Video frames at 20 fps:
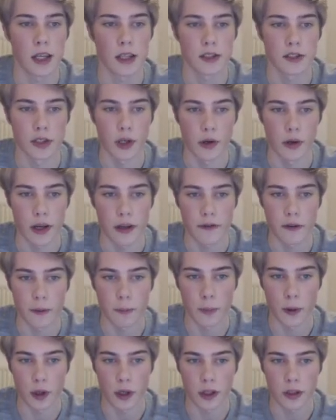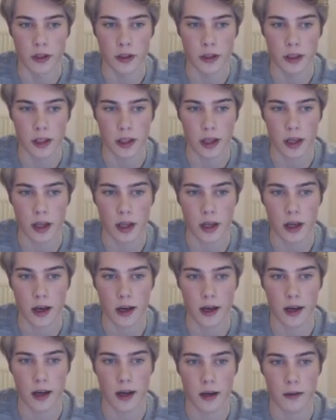So if a pawn
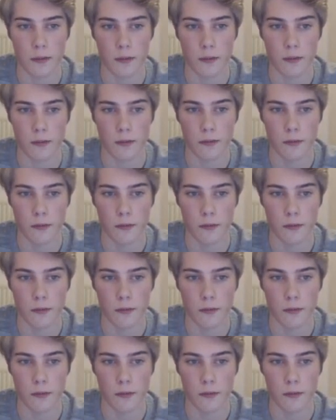um,